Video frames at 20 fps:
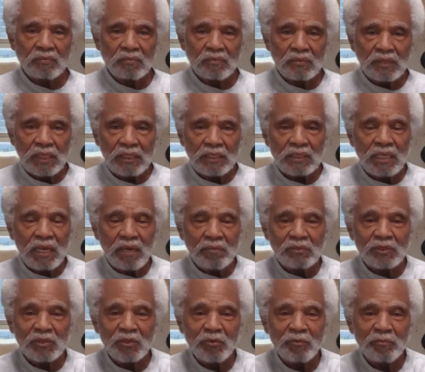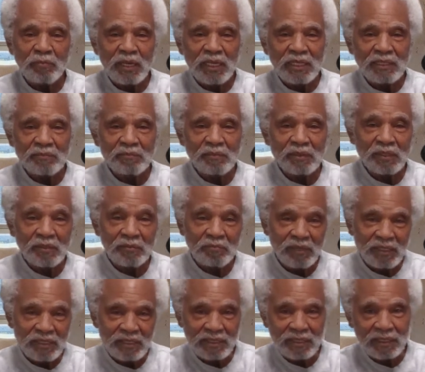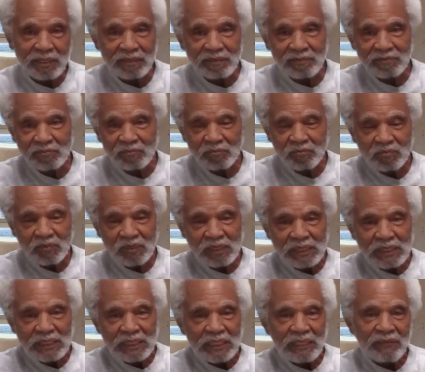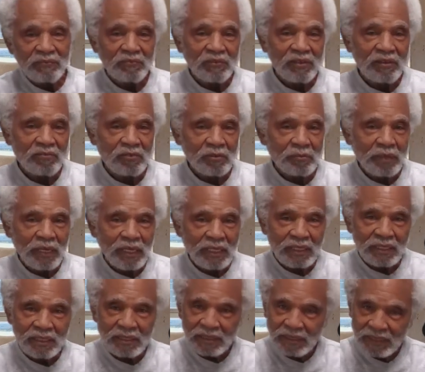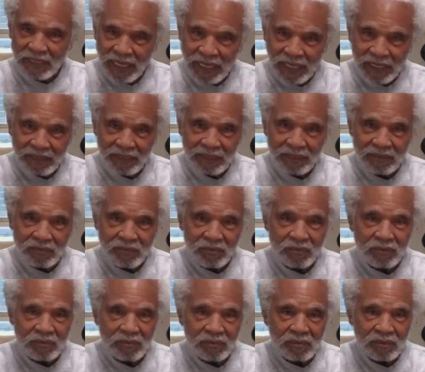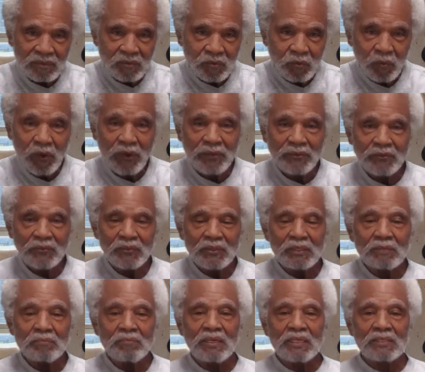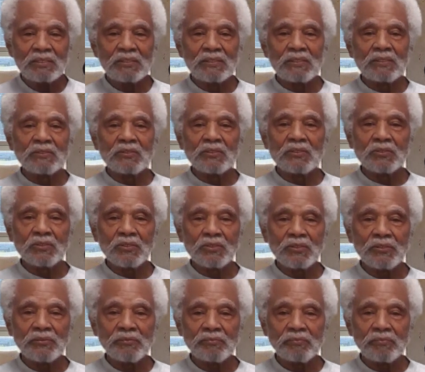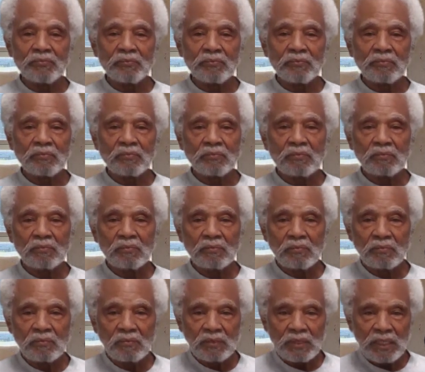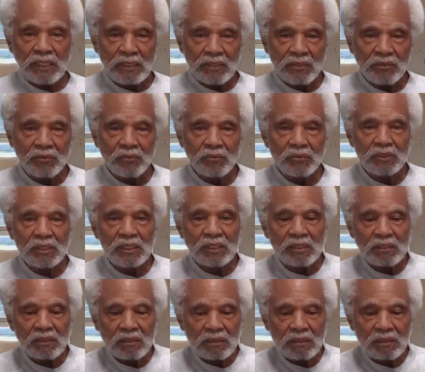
And Thomas, he reminded me of myself. If everybody has signed it, why do you need my signature? And the Duke said,